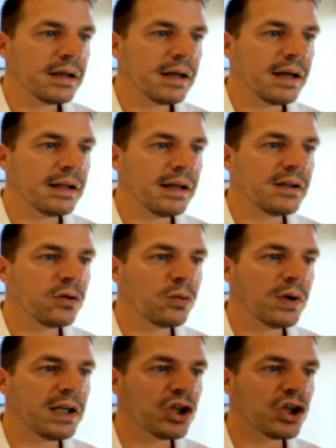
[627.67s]
it's
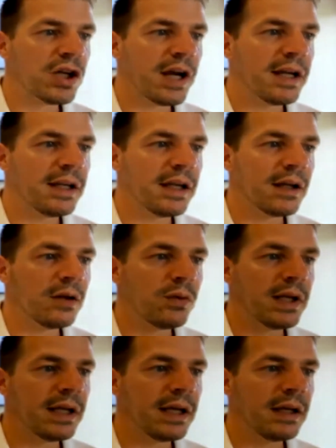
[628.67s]
really shiny and
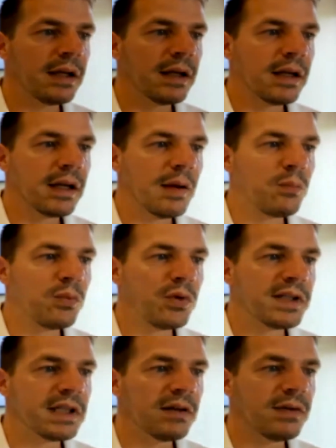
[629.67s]
really
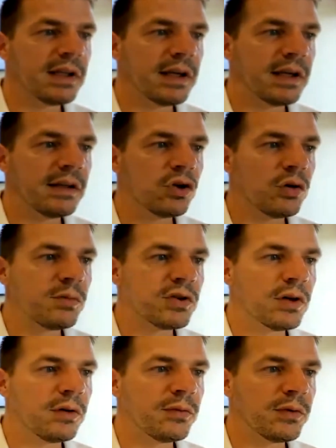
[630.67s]
impressive in terms
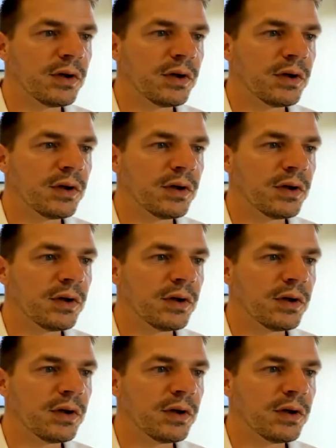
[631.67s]
of